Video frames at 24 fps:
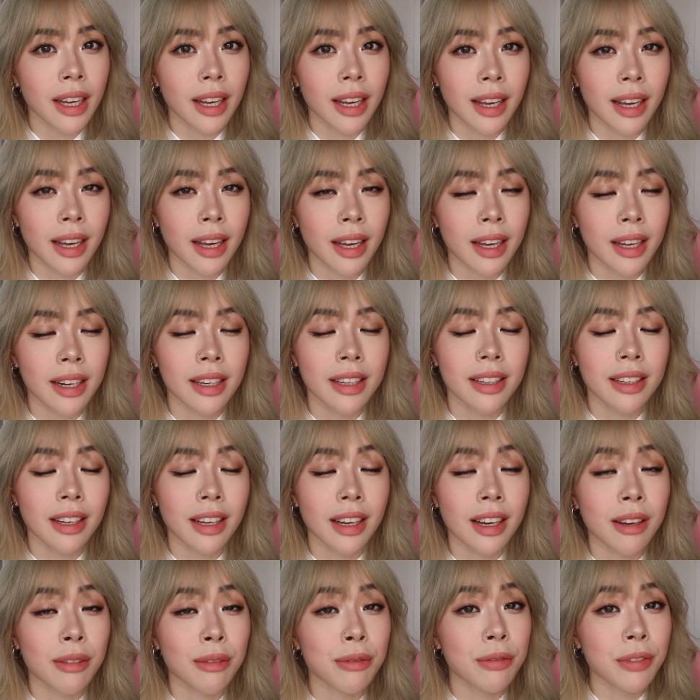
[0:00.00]
and
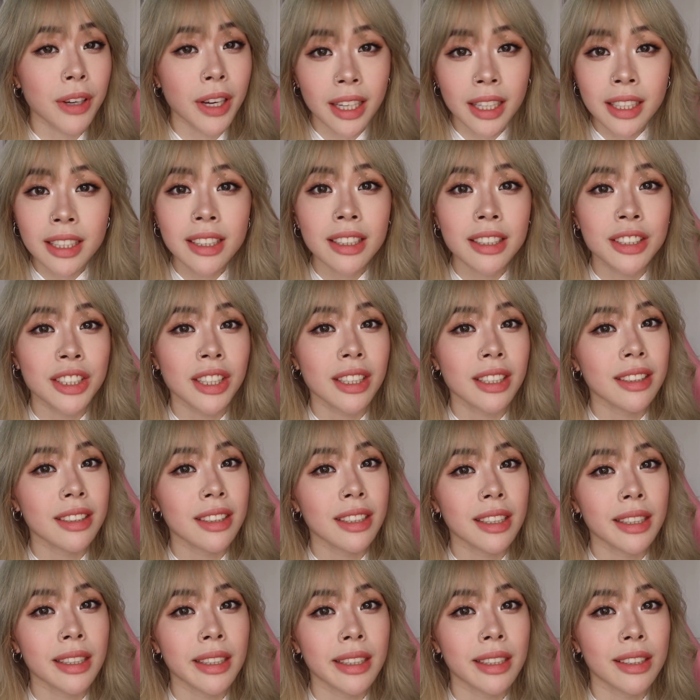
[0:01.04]
I'm finally
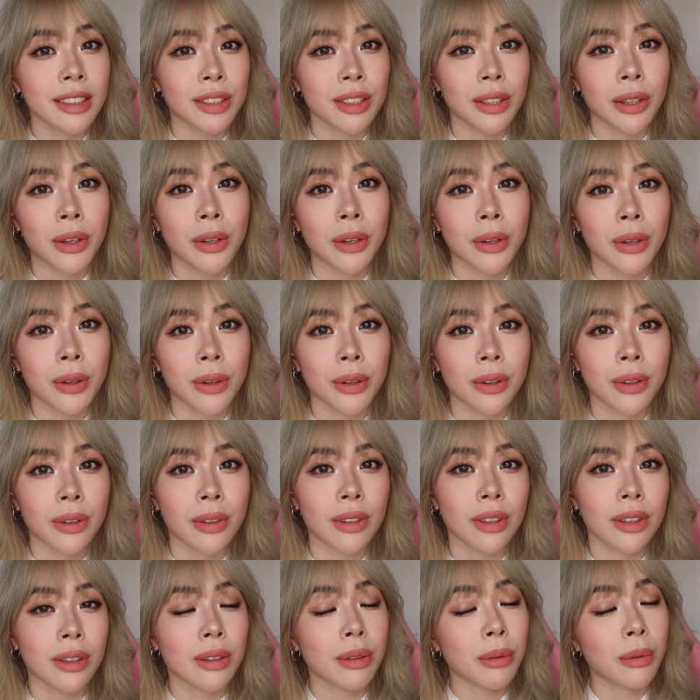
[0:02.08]
adjusting to
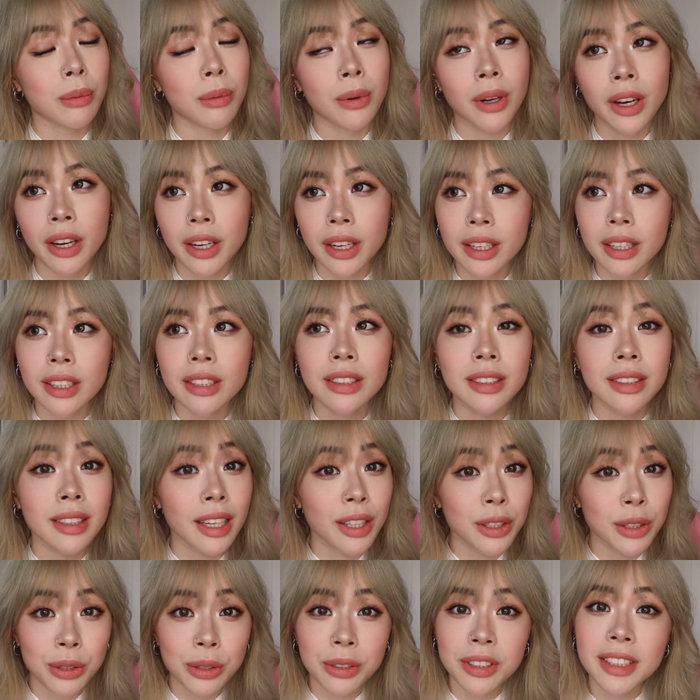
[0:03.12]
the work
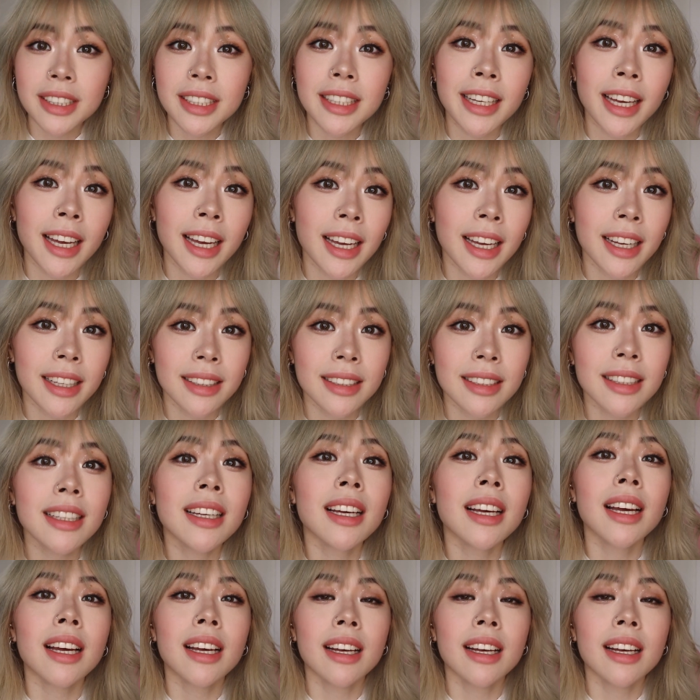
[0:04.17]
schedule again.